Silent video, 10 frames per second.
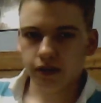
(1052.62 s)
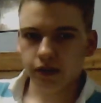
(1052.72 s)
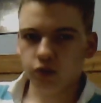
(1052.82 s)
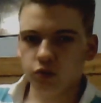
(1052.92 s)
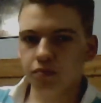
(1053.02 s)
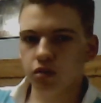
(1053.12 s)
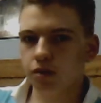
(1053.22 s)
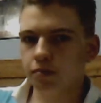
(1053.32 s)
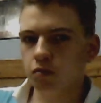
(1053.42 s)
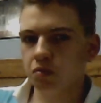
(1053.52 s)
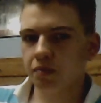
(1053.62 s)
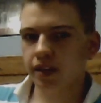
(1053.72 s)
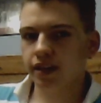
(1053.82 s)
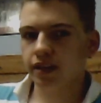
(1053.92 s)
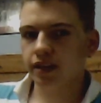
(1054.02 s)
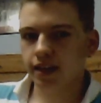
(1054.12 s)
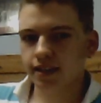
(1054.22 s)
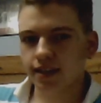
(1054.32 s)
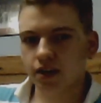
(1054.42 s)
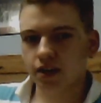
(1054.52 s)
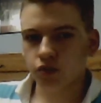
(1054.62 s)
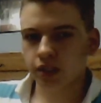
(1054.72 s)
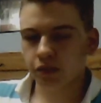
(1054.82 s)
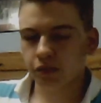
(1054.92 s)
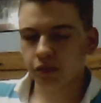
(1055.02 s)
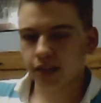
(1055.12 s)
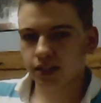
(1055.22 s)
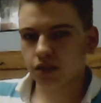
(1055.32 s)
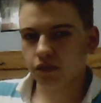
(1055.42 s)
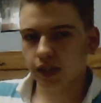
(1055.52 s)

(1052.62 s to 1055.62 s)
The only problem with playing decks that are really reactive,